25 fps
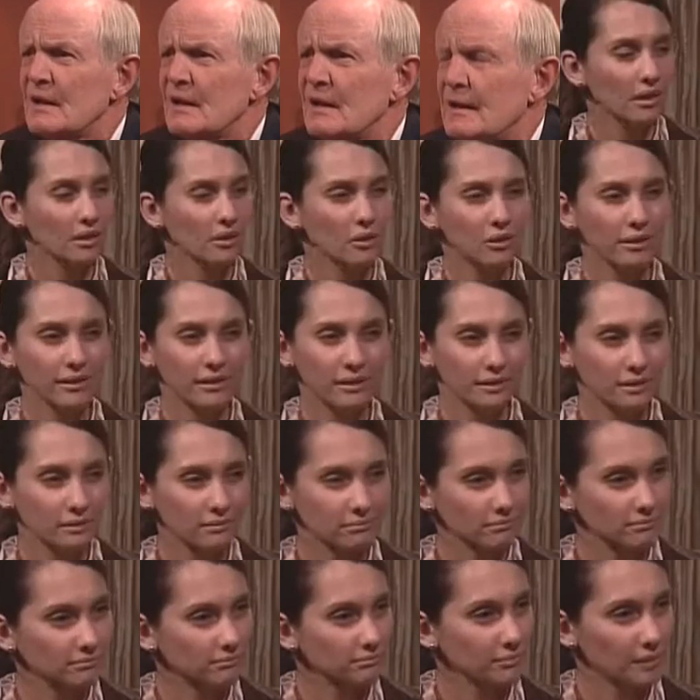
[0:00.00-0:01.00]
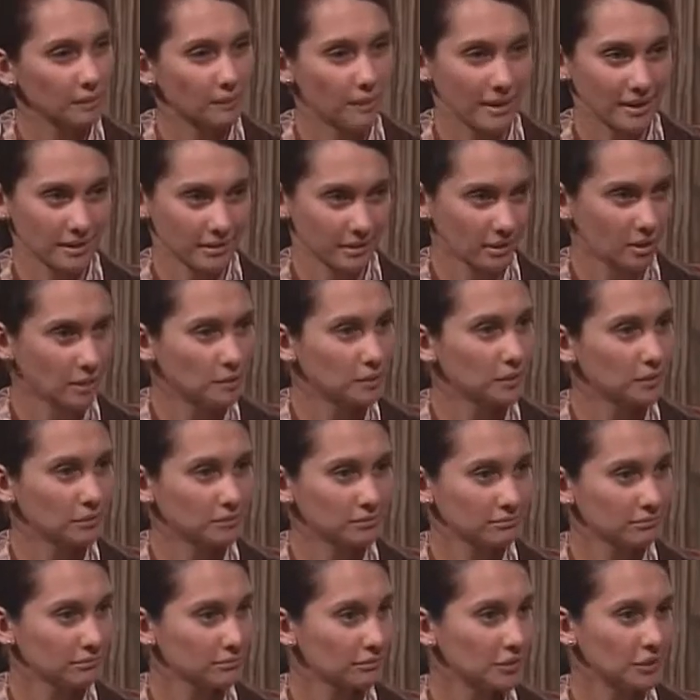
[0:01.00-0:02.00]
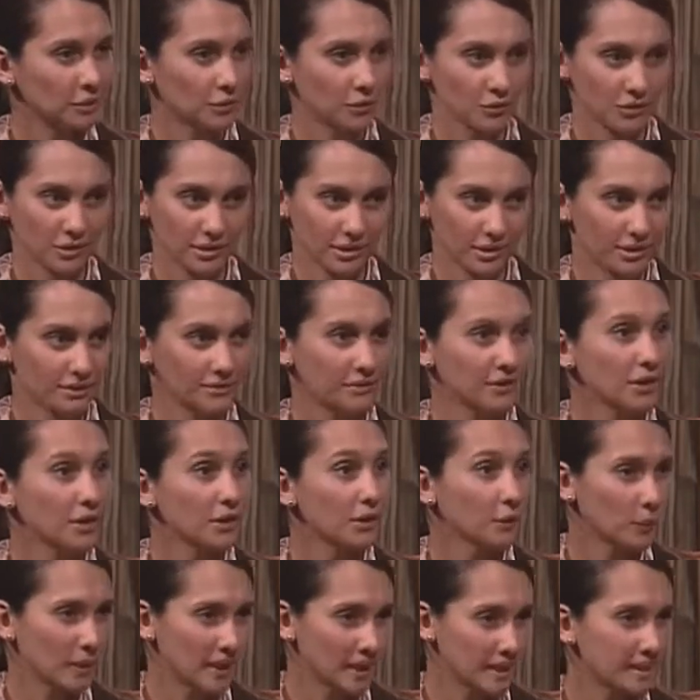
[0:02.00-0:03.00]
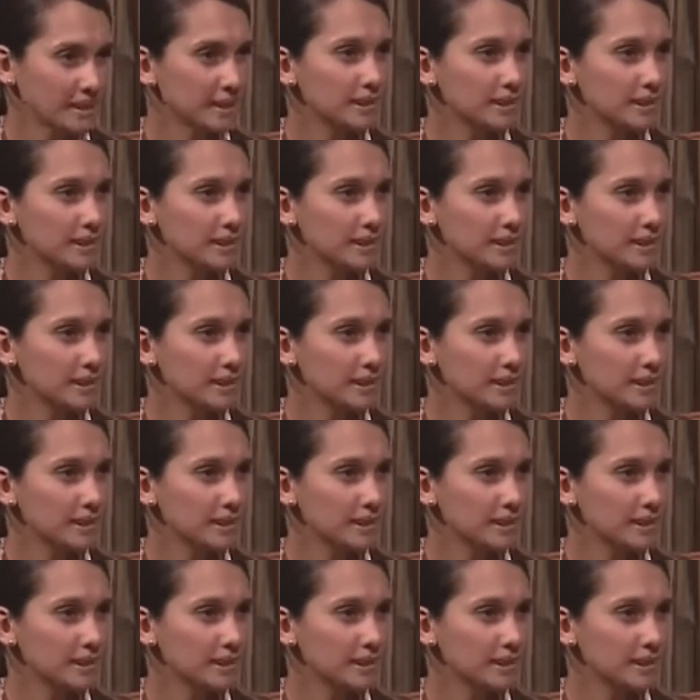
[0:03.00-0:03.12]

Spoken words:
Only the past couple years. It's very recent.